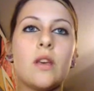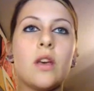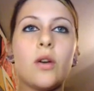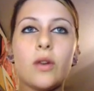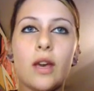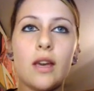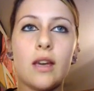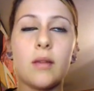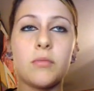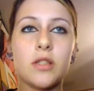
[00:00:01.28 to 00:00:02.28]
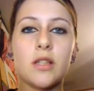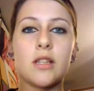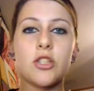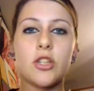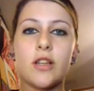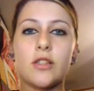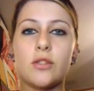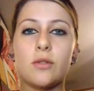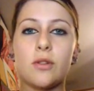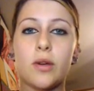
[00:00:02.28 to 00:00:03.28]
Okay, I'm just going to try and do
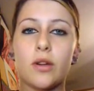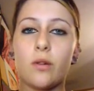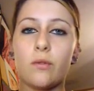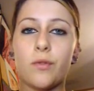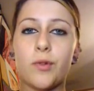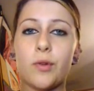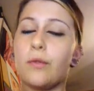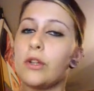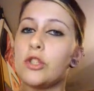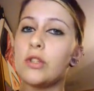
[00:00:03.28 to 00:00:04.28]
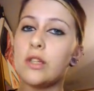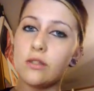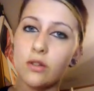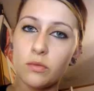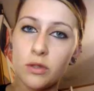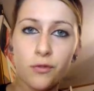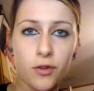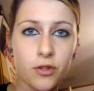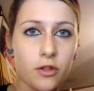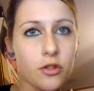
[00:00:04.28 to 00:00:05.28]
a quick overview of what you need to know when you
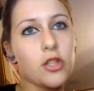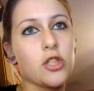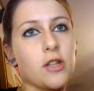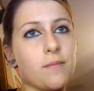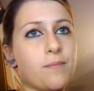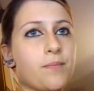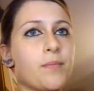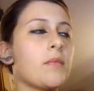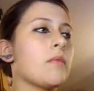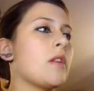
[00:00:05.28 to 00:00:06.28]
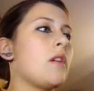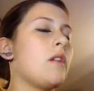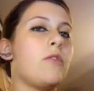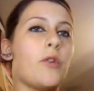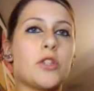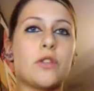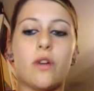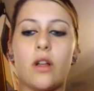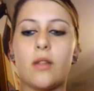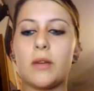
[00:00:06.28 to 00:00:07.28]
first start stretching. First of
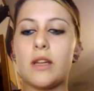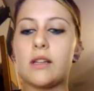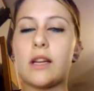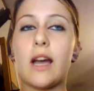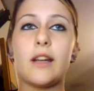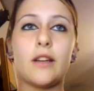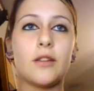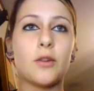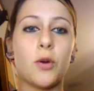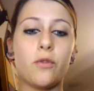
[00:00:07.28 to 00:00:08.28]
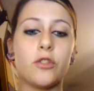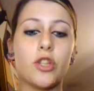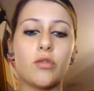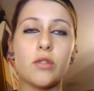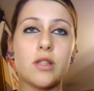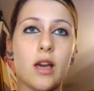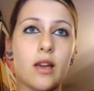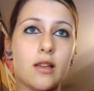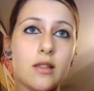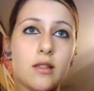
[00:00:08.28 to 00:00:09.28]
all, I'm going to kind of go over general size.